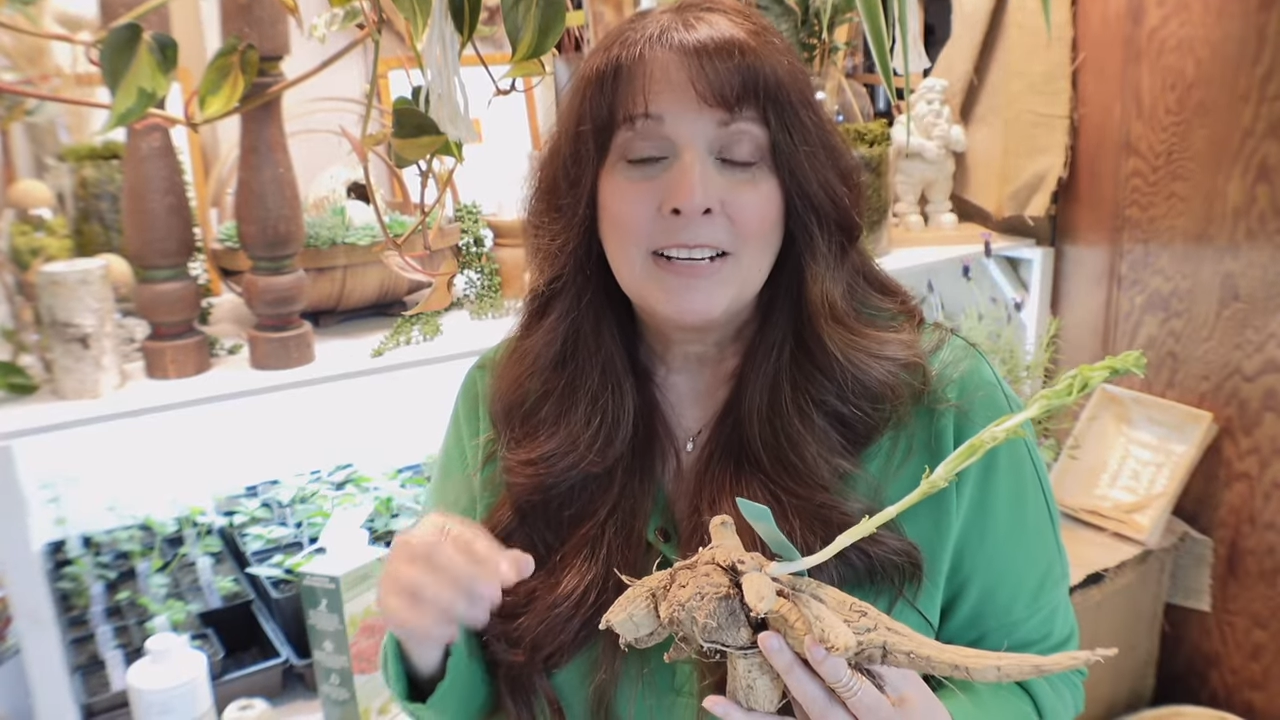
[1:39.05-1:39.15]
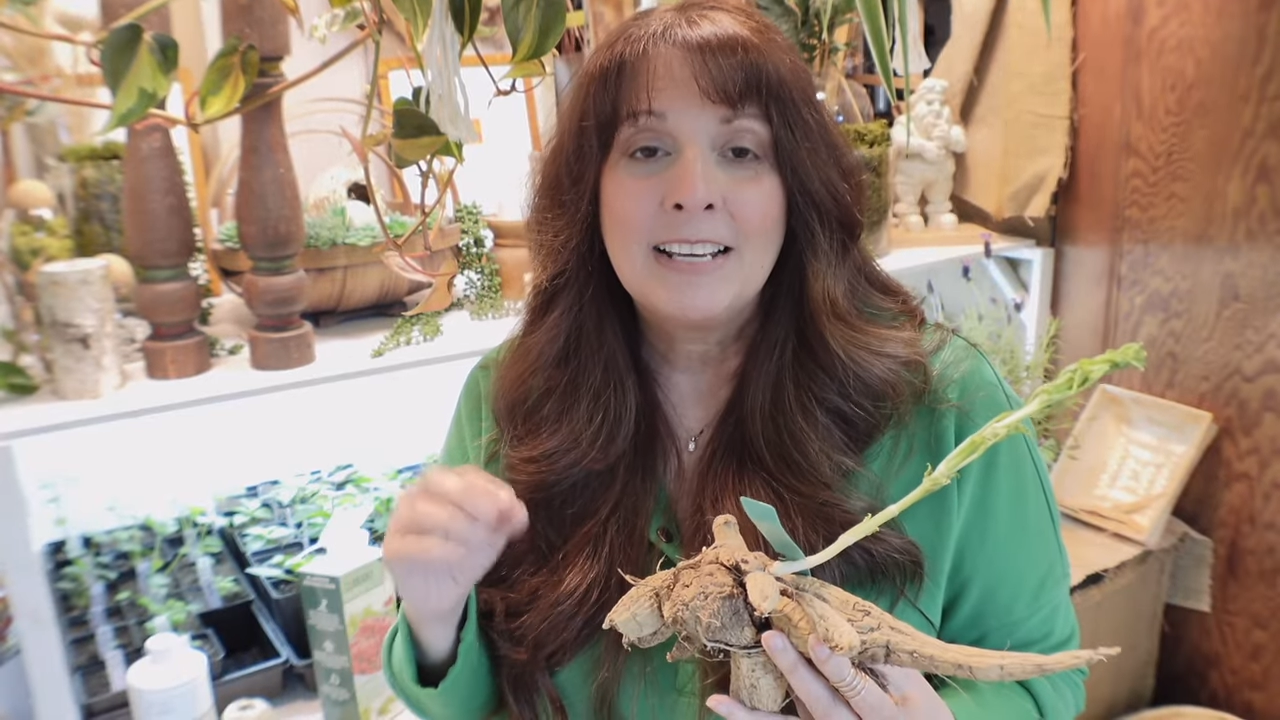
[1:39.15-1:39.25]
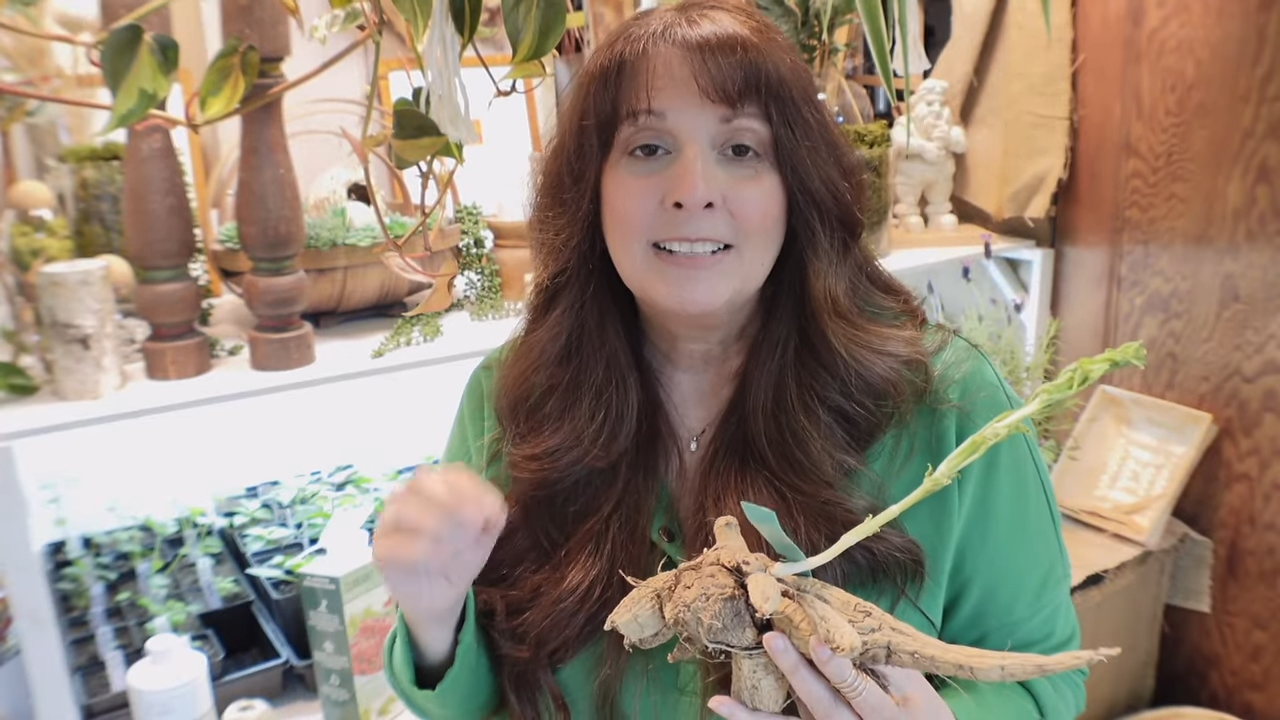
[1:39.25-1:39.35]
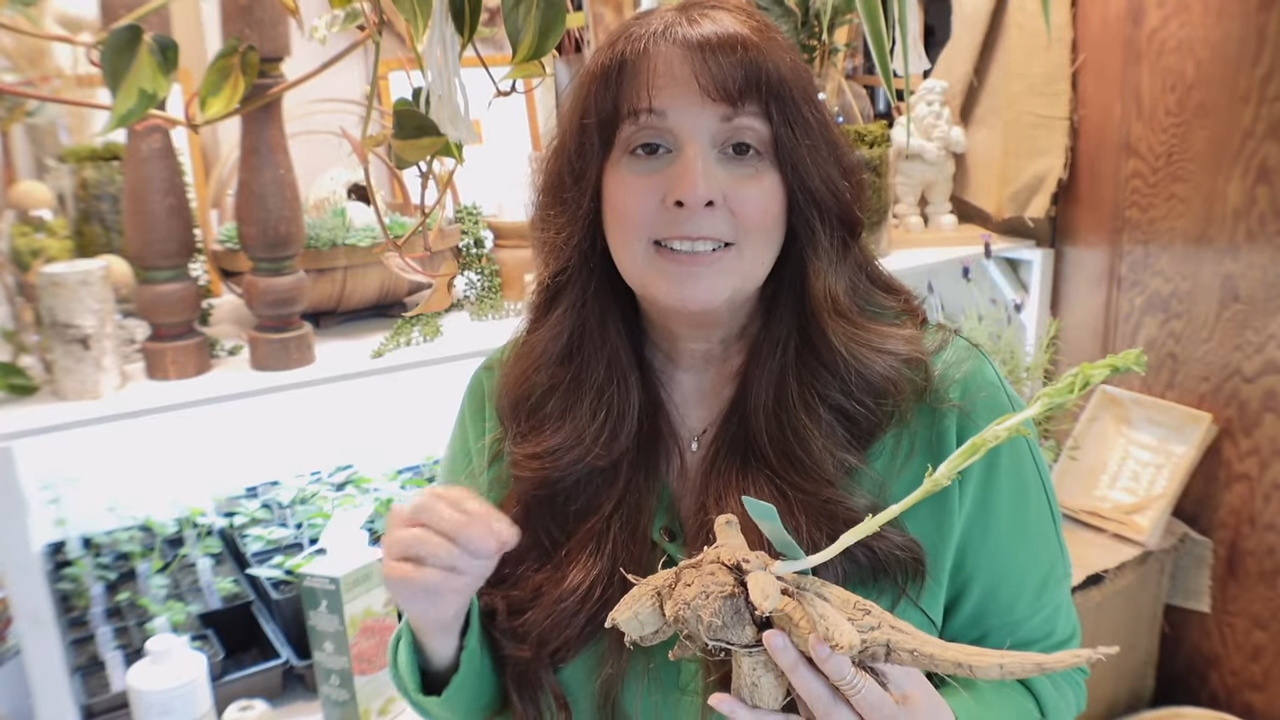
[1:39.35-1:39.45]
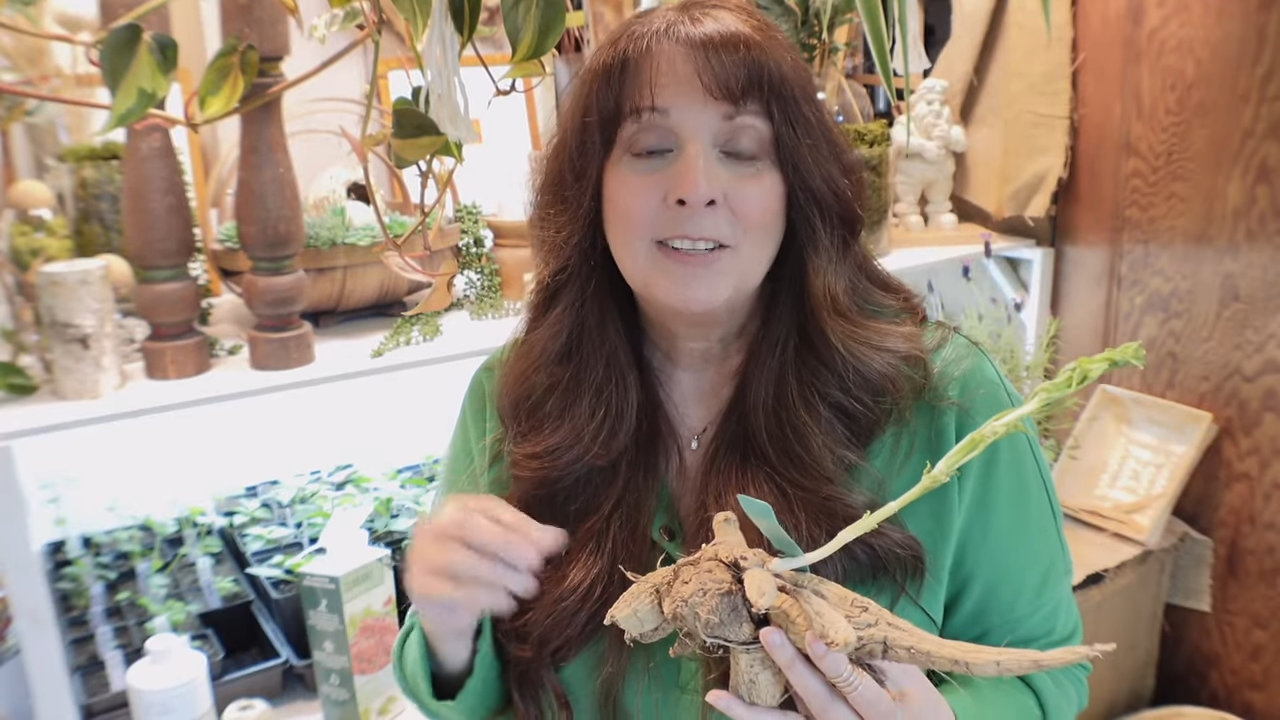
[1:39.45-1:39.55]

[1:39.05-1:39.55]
and hit the